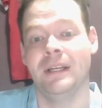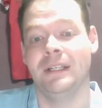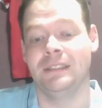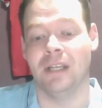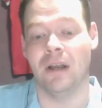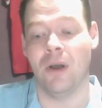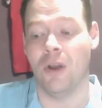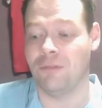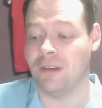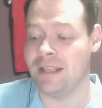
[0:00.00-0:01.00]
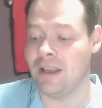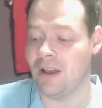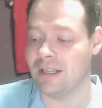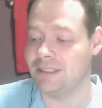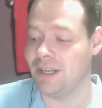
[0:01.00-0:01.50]
So hopefully
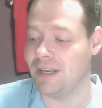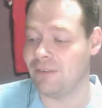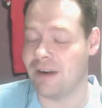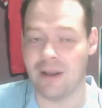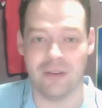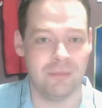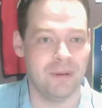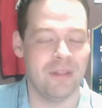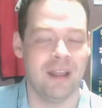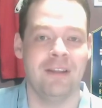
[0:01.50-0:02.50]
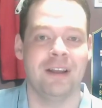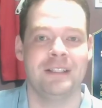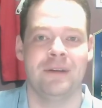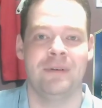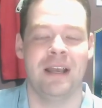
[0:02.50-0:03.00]
I can turn it around, but then I
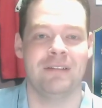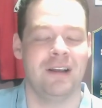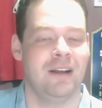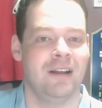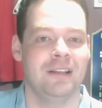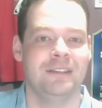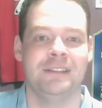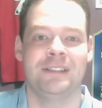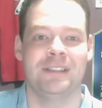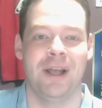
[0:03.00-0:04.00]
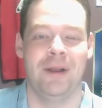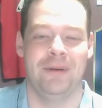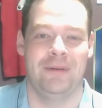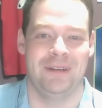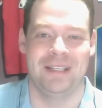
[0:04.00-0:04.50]
don't have Haaland. So
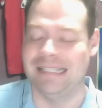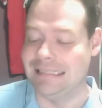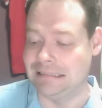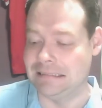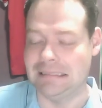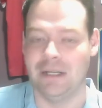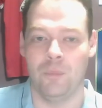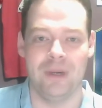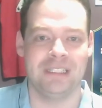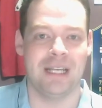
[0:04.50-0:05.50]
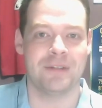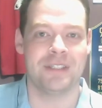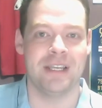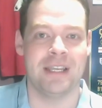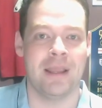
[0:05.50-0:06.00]
we shall
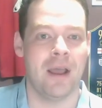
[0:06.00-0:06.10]
see.